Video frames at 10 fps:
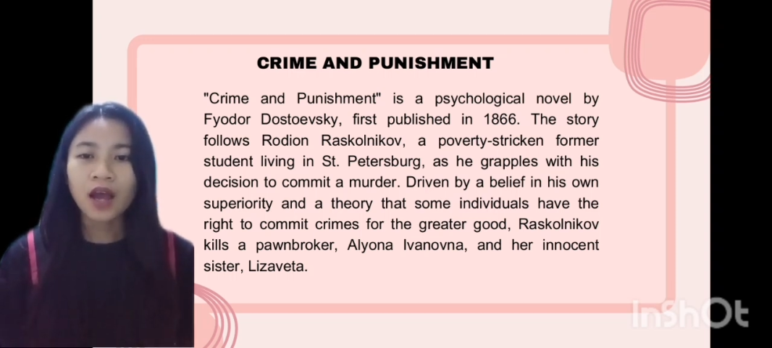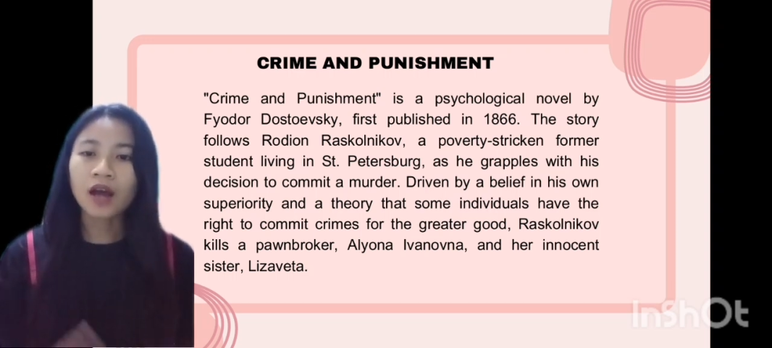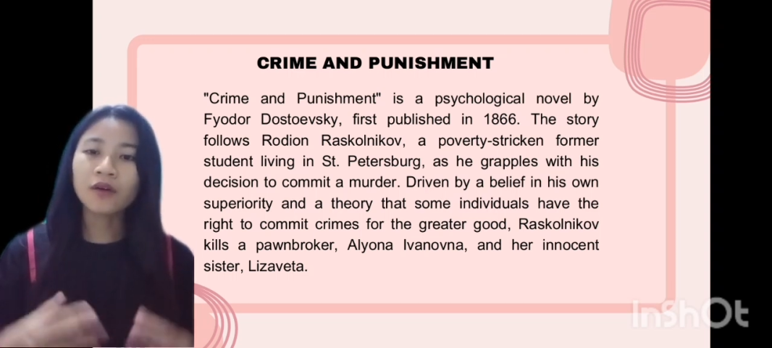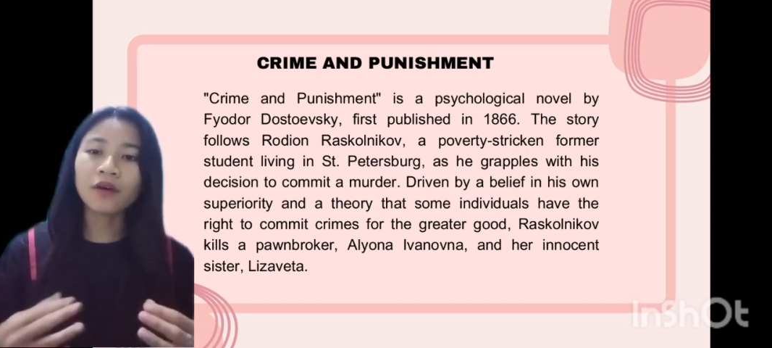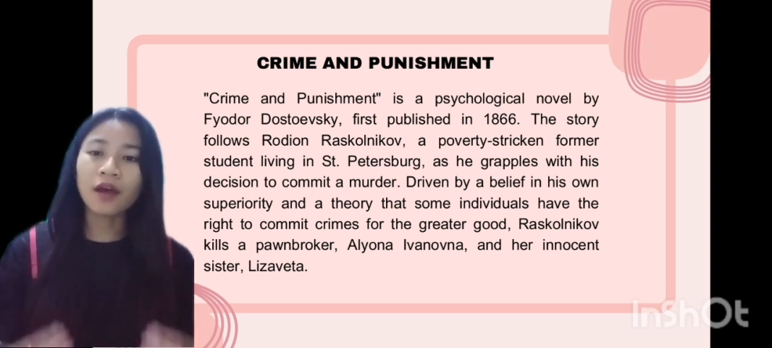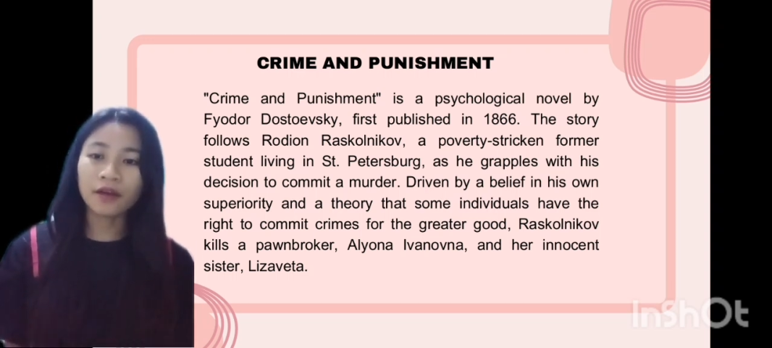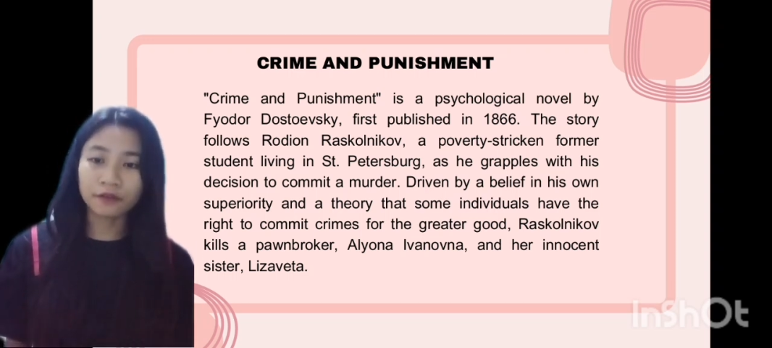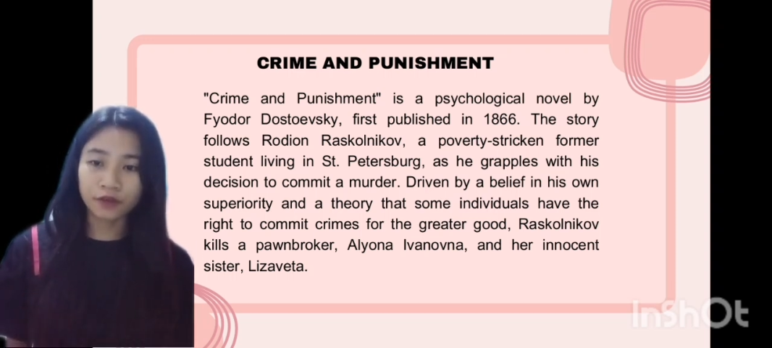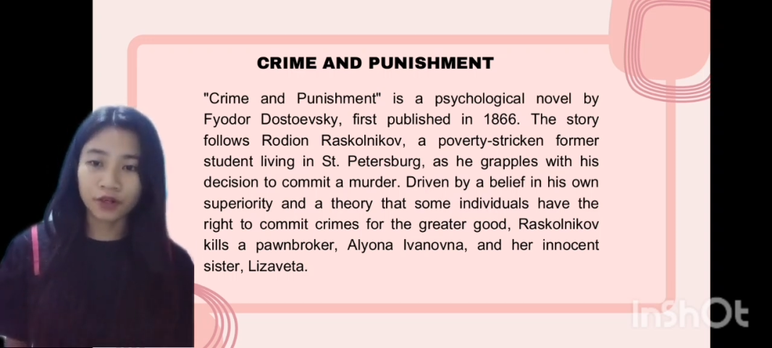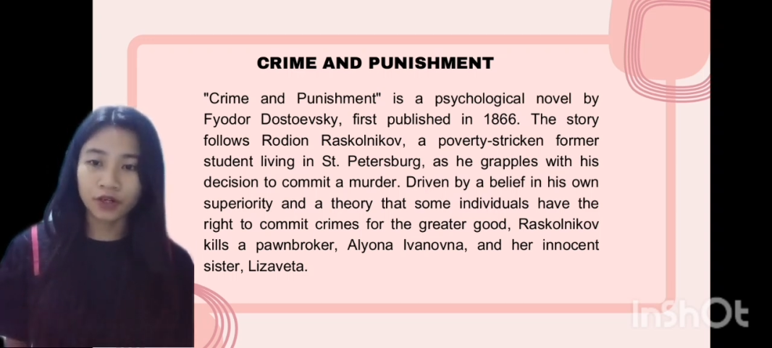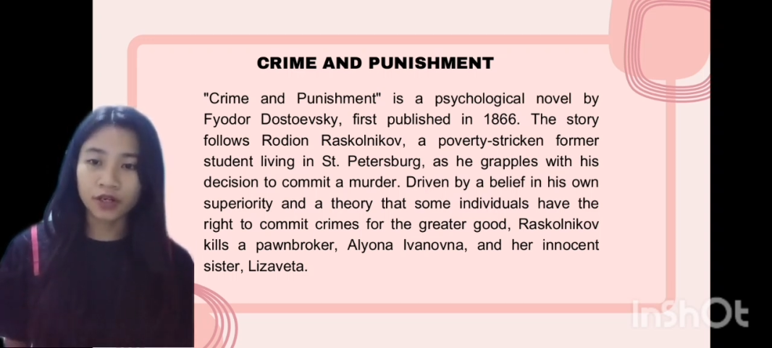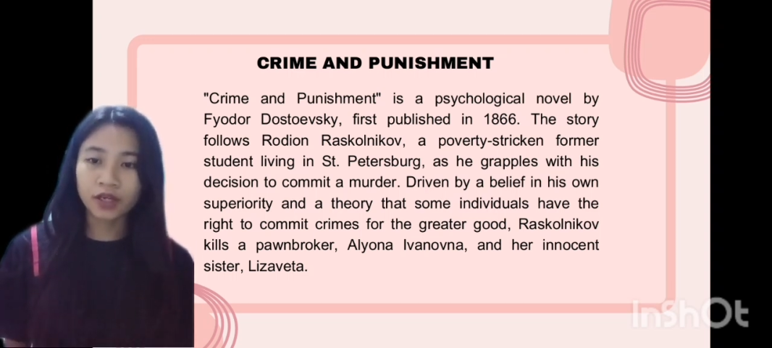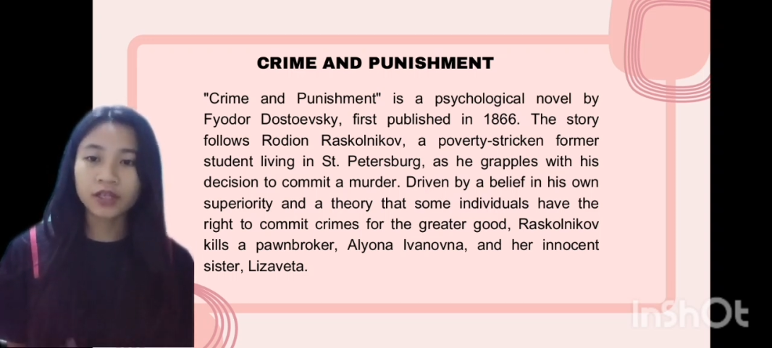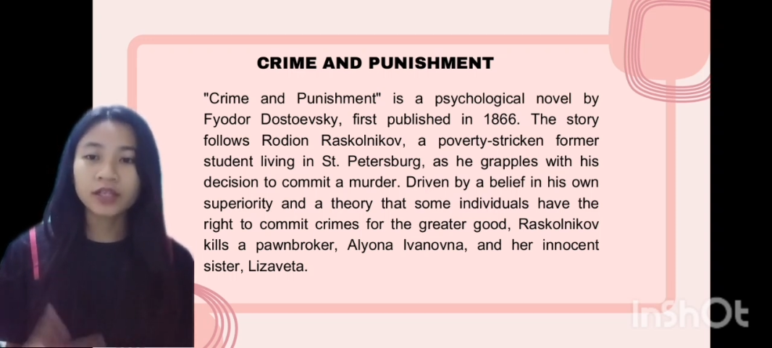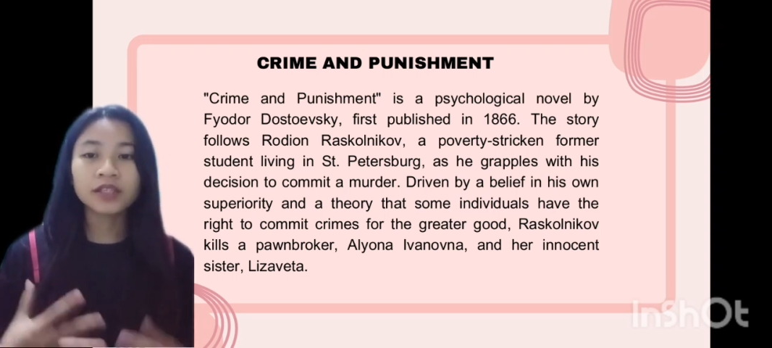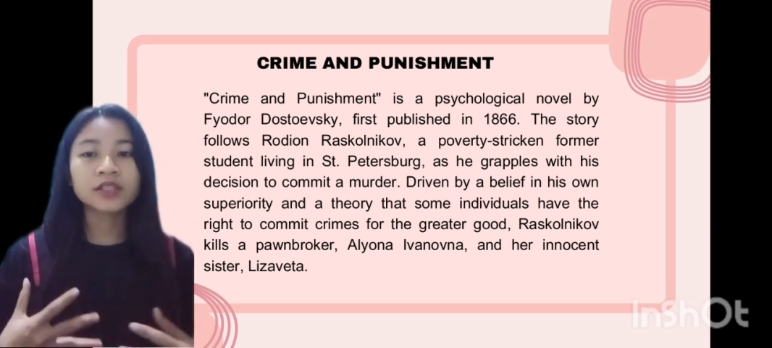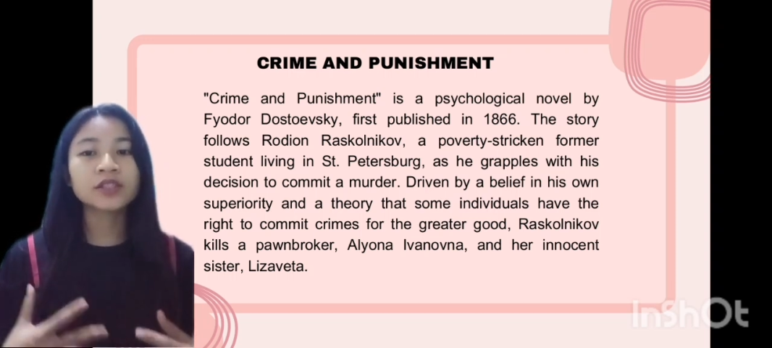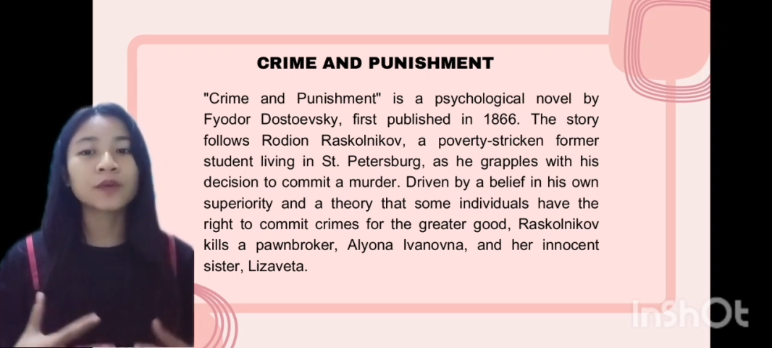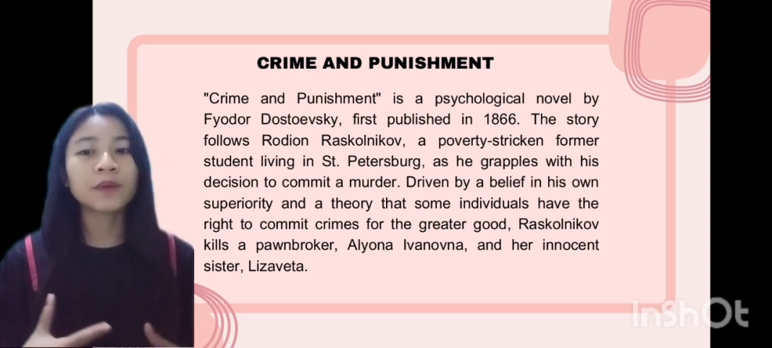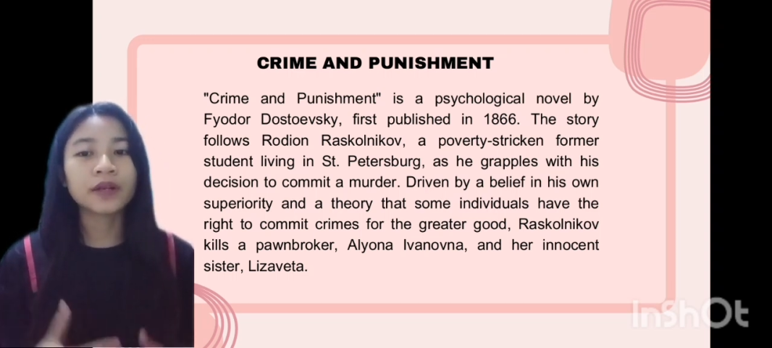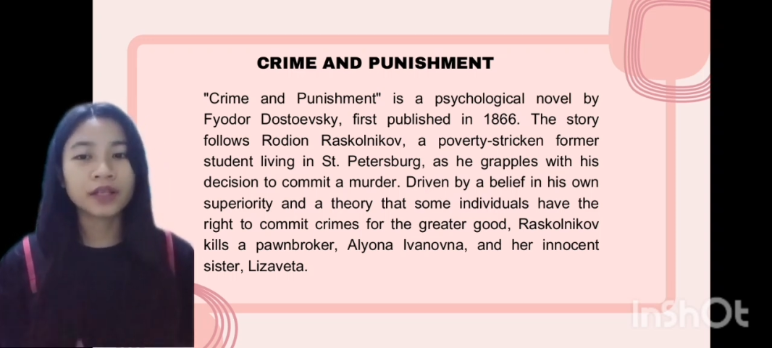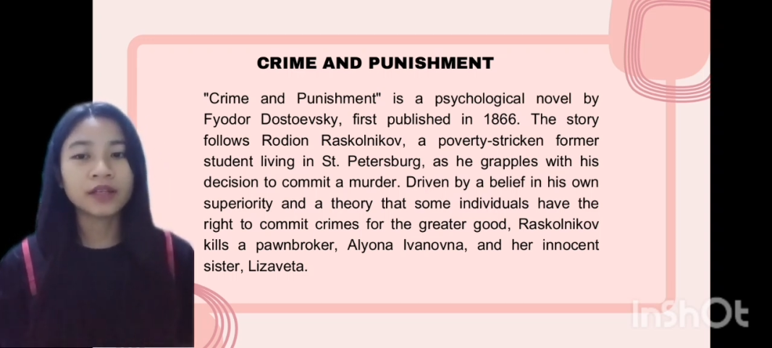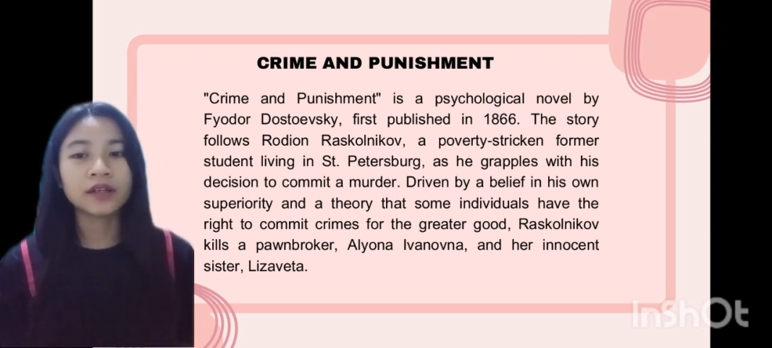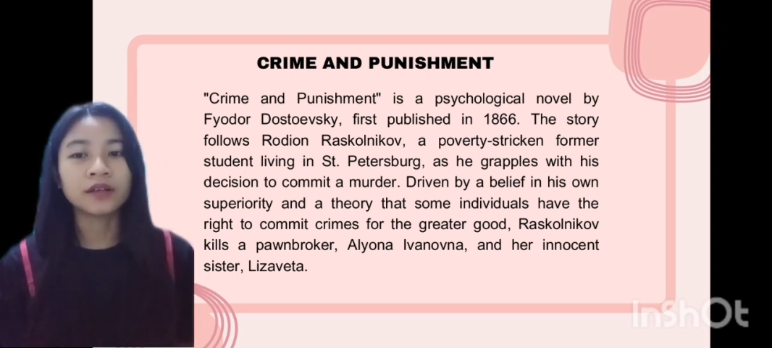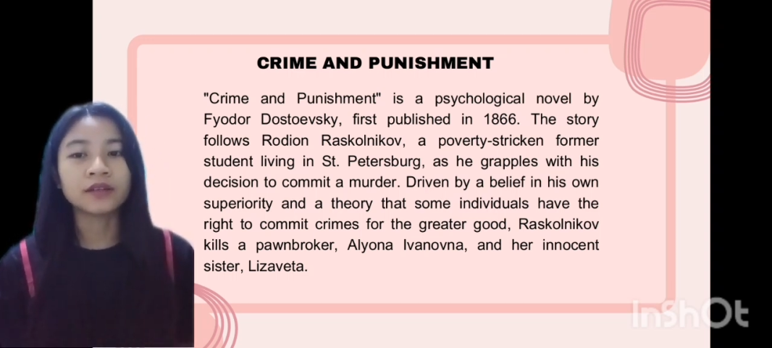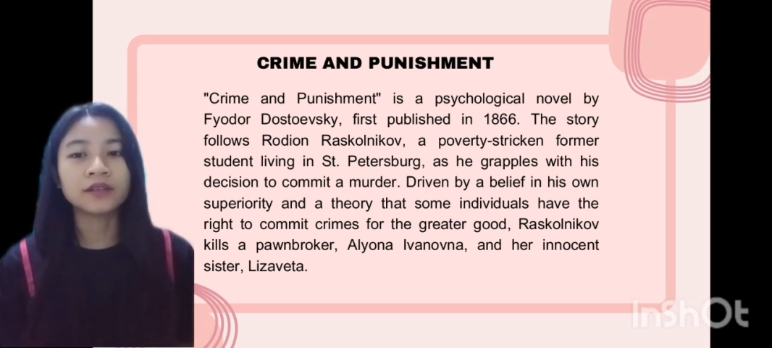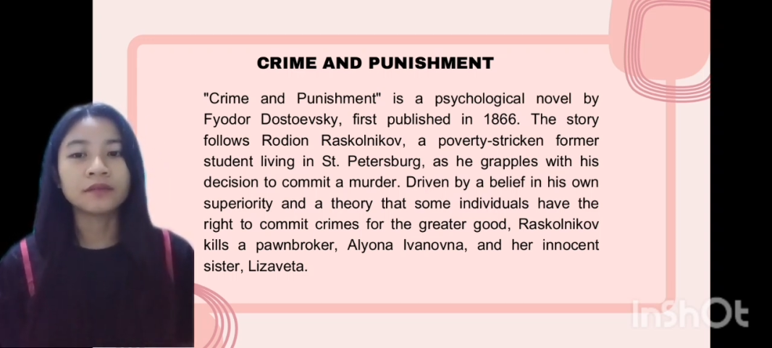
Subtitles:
However, his superego,